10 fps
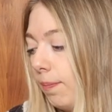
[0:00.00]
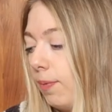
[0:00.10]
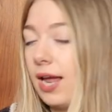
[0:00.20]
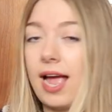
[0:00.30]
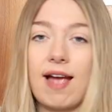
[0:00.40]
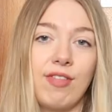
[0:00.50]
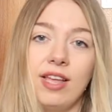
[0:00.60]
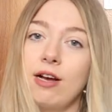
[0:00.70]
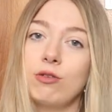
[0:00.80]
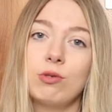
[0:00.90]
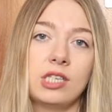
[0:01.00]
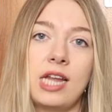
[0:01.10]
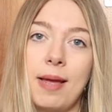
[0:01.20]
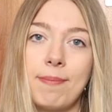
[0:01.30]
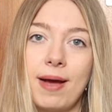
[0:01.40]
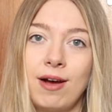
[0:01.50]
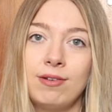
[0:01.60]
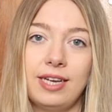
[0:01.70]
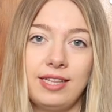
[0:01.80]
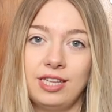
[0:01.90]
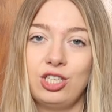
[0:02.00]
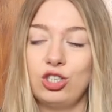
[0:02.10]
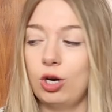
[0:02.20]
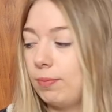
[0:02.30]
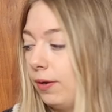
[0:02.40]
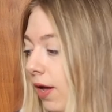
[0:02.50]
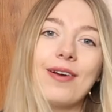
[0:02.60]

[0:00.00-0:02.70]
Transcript: But yeah, everything else was £9 in this shop.